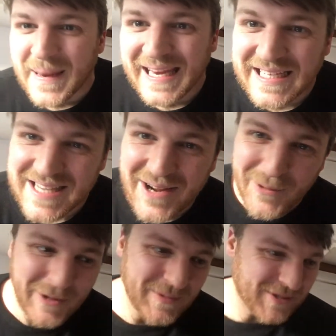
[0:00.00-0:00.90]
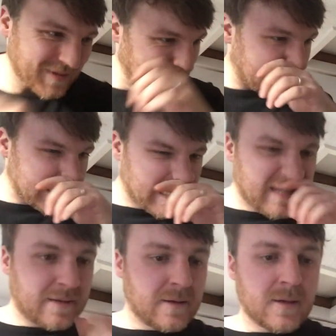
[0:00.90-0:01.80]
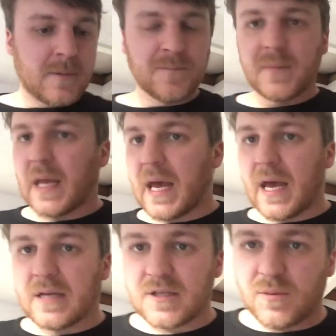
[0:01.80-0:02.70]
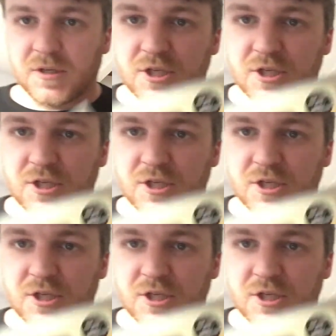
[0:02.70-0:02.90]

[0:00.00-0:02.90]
peeks out while we're doing this. I just wanted to